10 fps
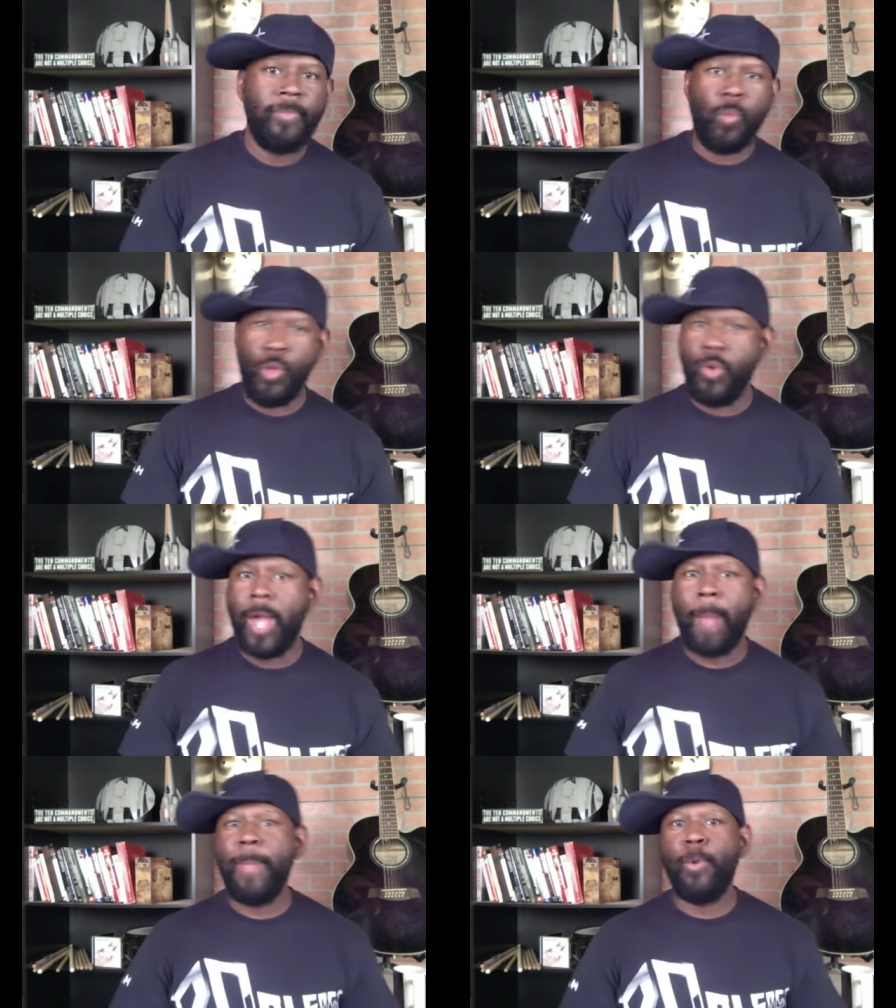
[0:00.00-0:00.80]
When you
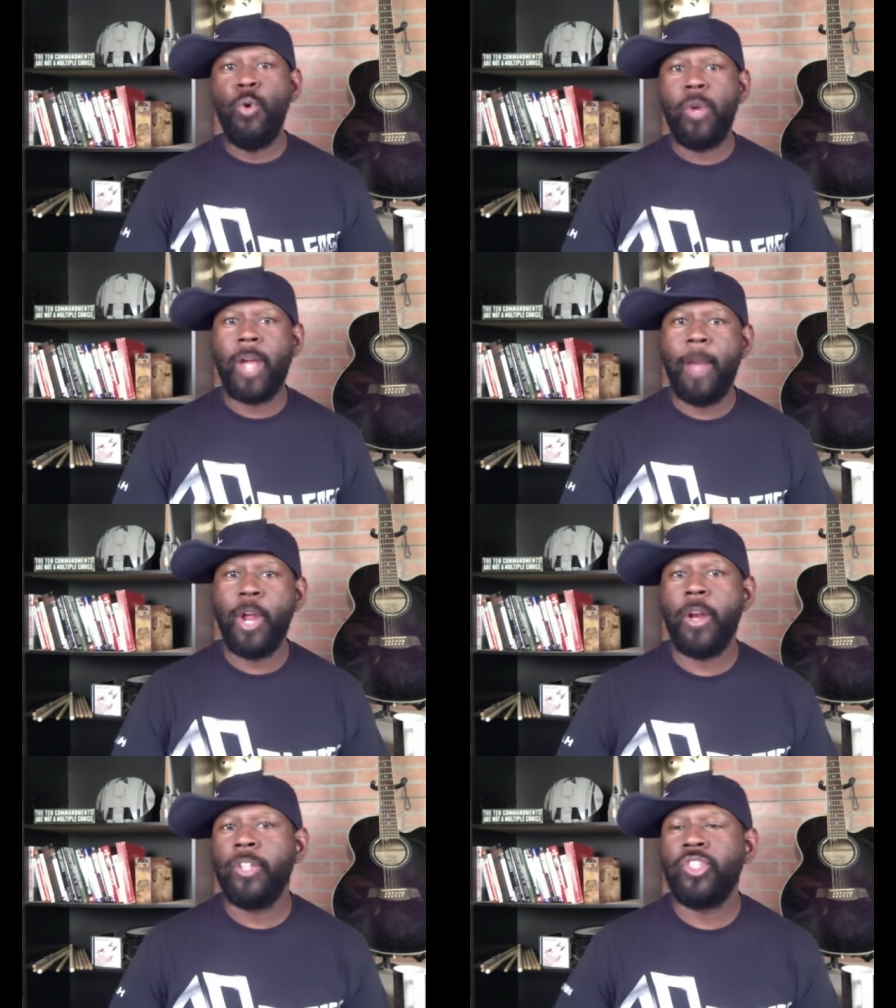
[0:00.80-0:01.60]
got people who come here
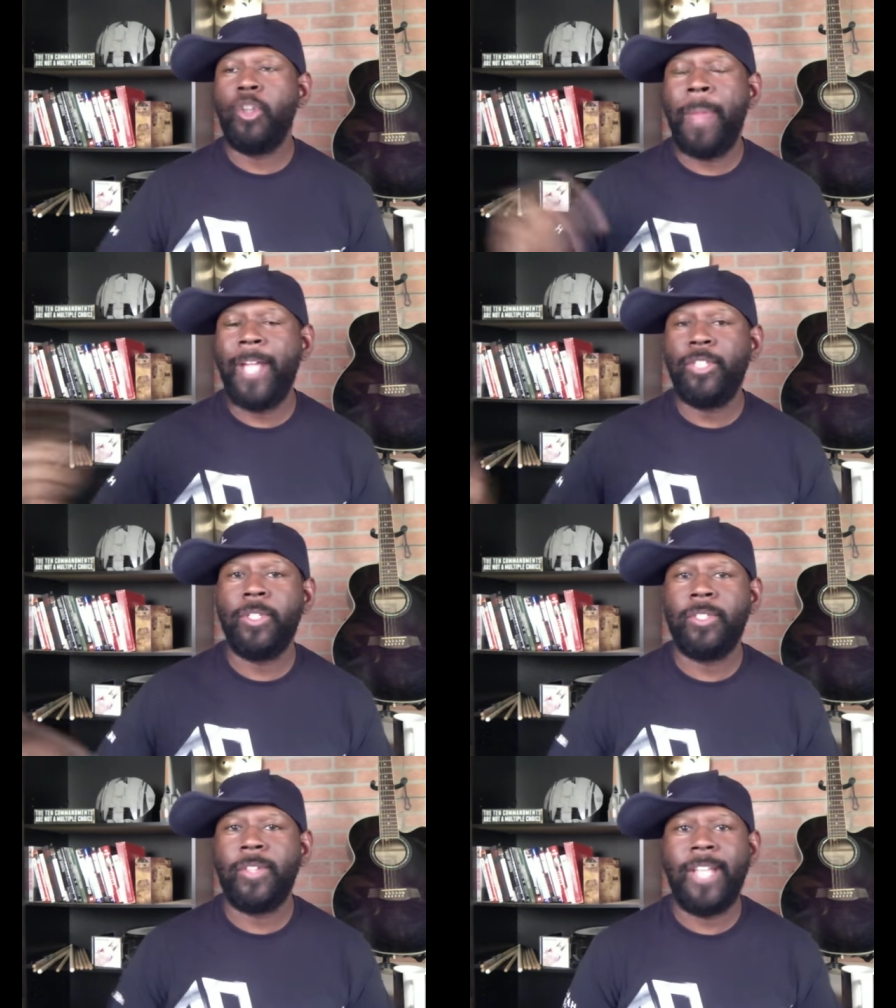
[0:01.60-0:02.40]
and are still patriots
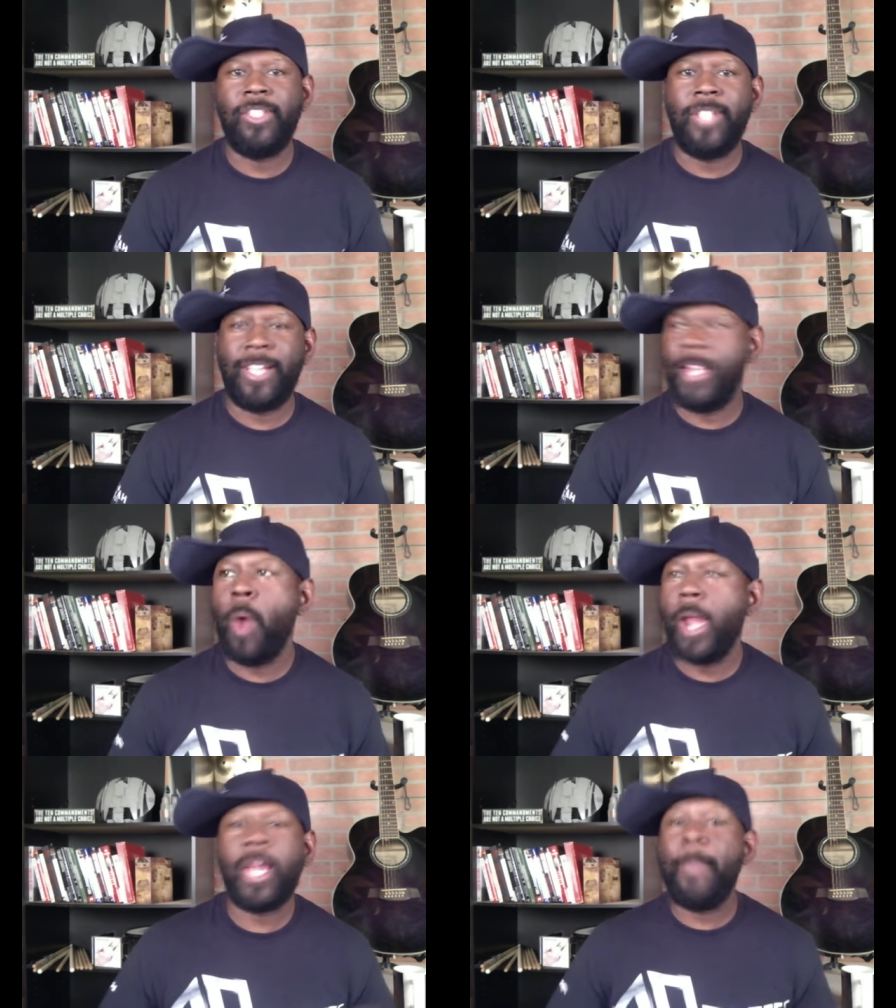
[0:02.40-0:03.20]
of the nation that they
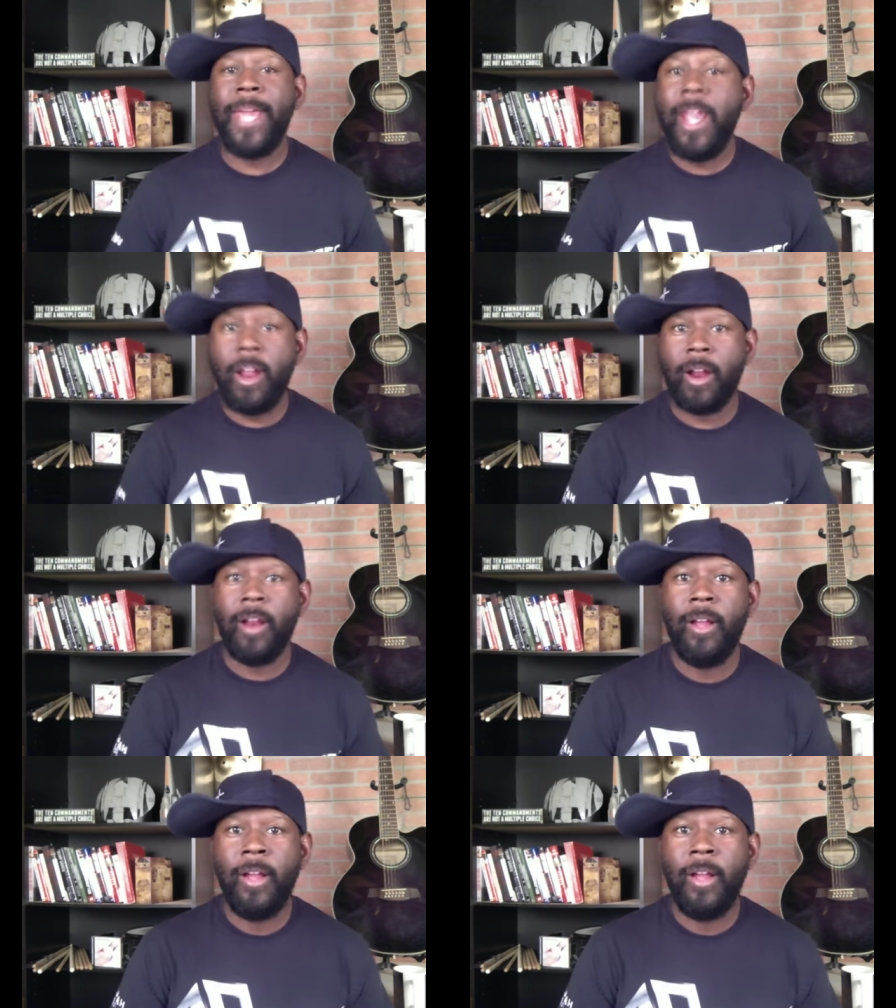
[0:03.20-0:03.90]
want to come here.